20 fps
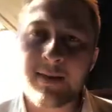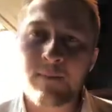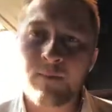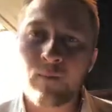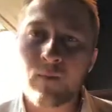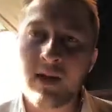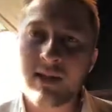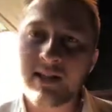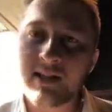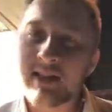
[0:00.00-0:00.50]

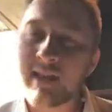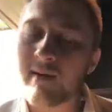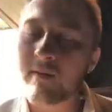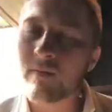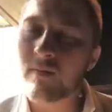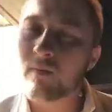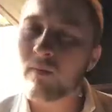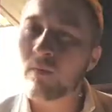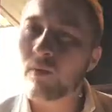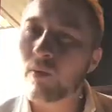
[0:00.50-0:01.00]
As I said
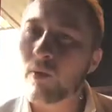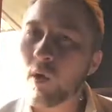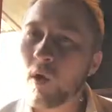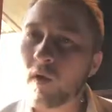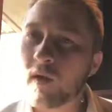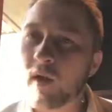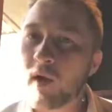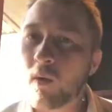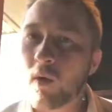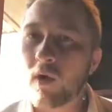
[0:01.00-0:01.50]

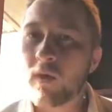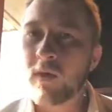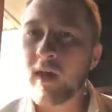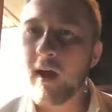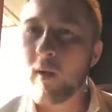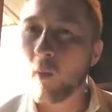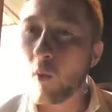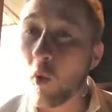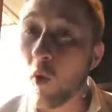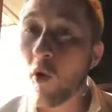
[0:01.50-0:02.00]
earlier, on
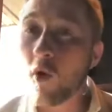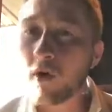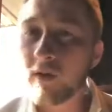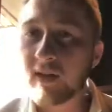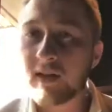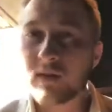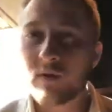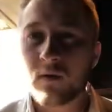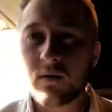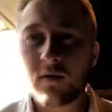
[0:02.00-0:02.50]
that walk,
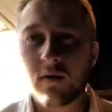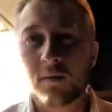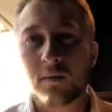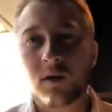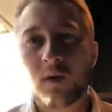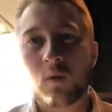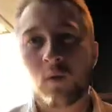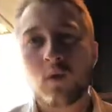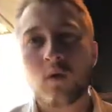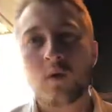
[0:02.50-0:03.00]
that
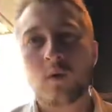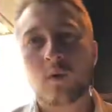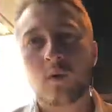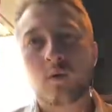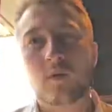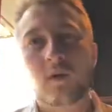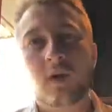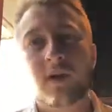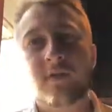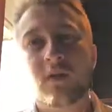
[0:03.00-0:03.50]
25-minute walk,
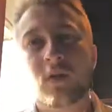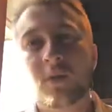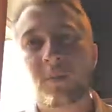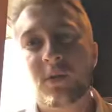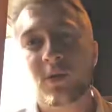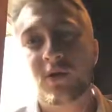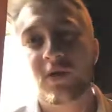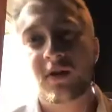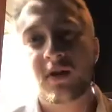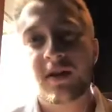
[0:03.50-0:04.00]
we'll have an
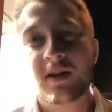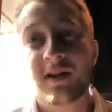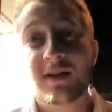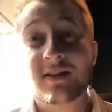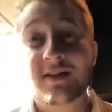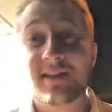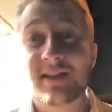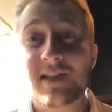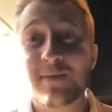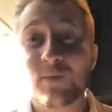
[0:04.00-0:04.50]
opportunity
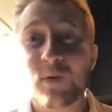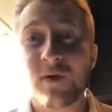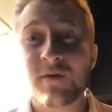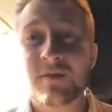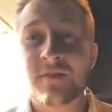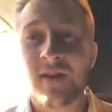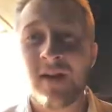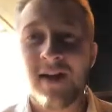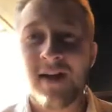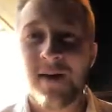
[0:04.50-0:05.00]
to debrief,
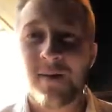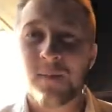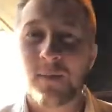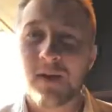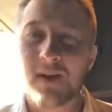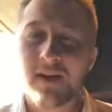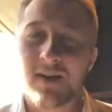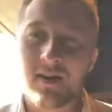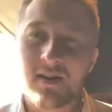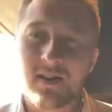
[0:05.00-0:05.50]

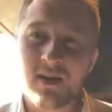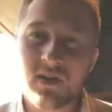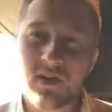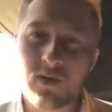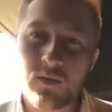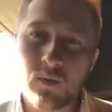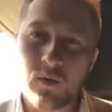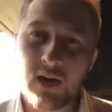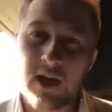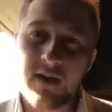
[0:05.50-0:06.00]
but in
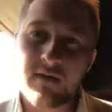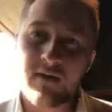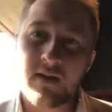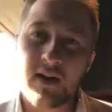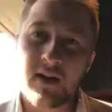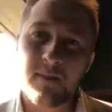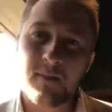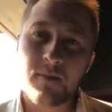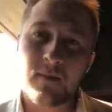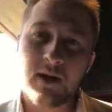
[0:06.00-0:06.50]
addition we'll have
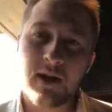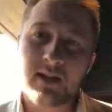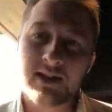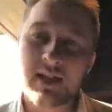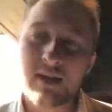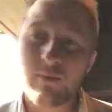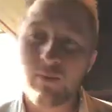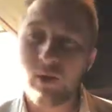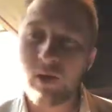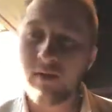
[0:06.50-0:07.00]
a
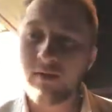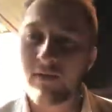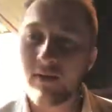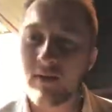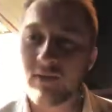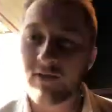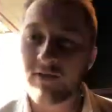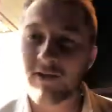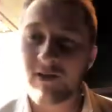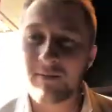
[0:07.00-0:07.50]
debrief
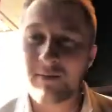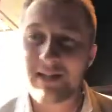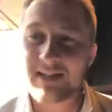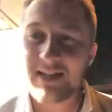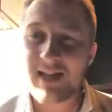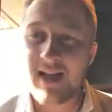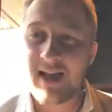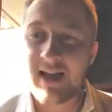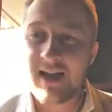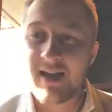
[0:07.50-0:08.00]
and discernment
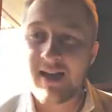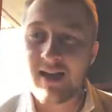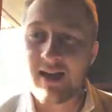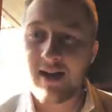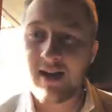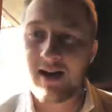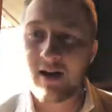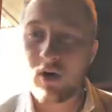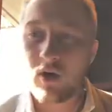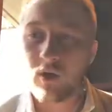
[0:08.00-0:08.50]
day
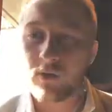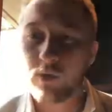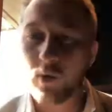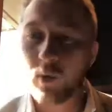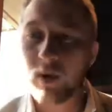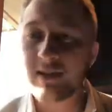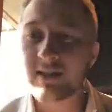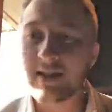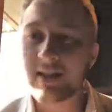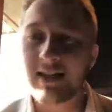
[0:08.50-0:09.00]
on the
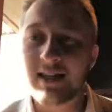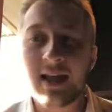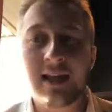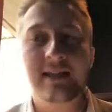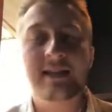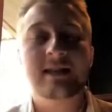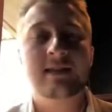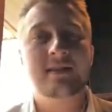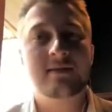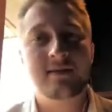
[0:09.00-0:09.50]
Wednesday the
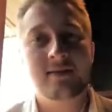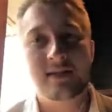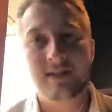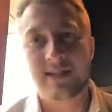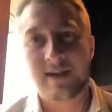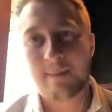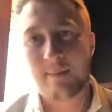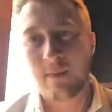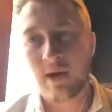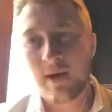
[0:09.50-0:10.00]
18th of
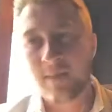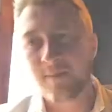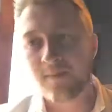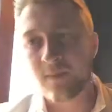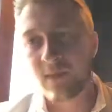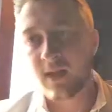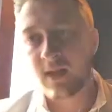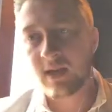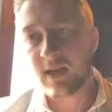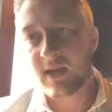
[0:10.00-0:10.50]
December
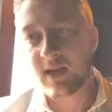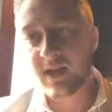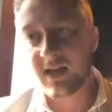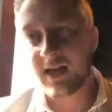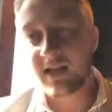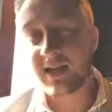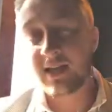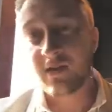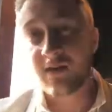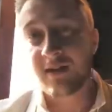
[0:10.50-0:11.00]

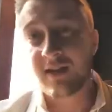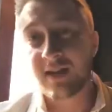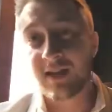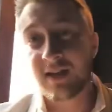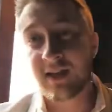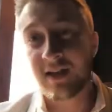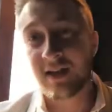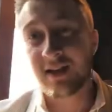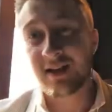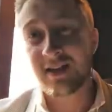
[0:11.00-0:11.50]
here
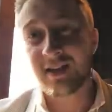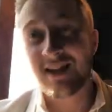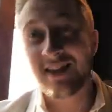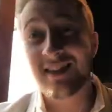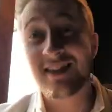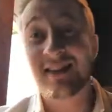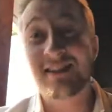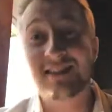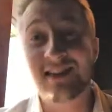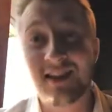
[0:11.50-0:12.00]
at
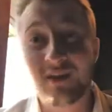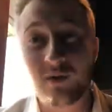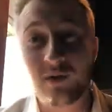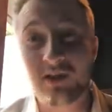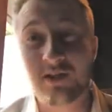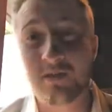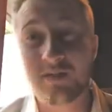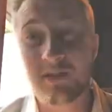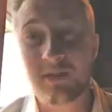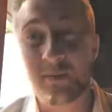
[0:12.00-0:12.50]
the St.
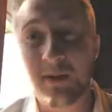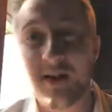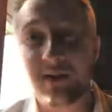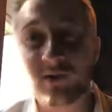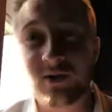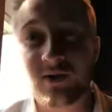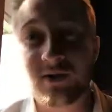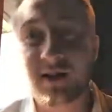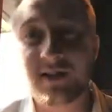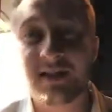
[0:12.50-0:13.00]
Christopher's
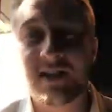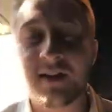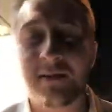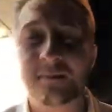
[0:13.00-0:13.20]
Pastoral Centre.